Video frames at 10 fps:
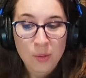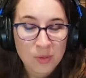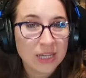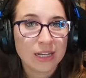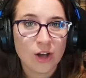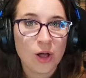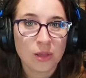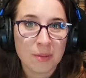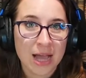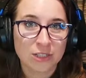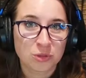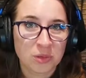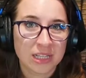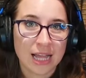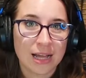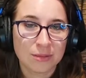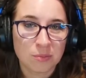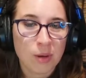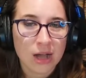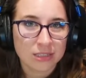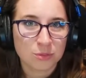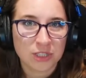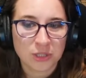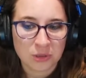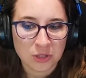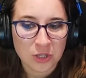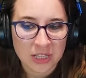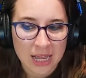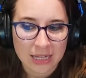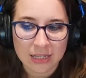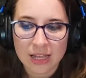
We can all imagine what that possibly could look like.